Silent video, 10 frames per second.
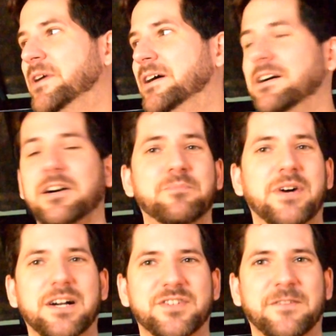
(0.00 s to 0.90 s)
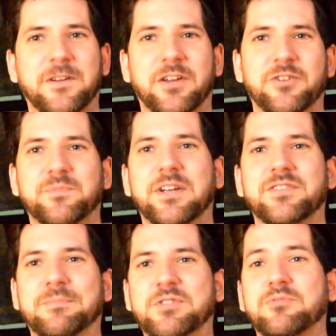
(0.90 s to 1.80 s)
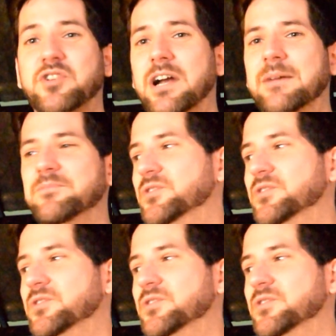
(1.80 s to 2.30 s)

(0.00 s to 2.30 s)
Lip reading: unboxing videos because I'm subscribed